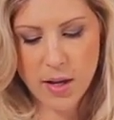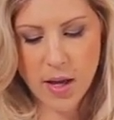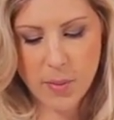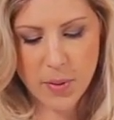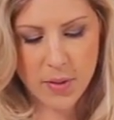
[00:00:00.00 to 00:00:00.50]

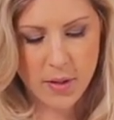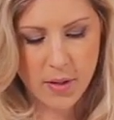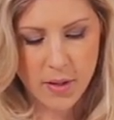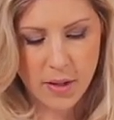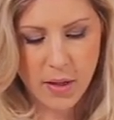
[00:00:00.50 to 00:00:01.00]
up,
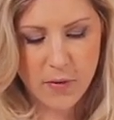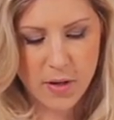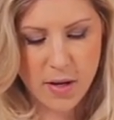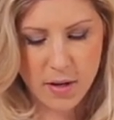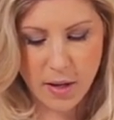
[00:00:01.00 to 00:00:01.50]
give
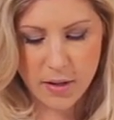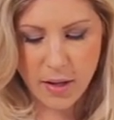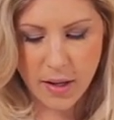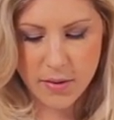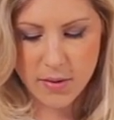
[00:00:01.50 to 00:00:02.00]
it a
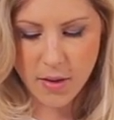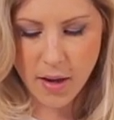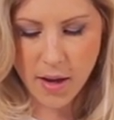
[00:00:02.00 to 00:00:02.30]
nice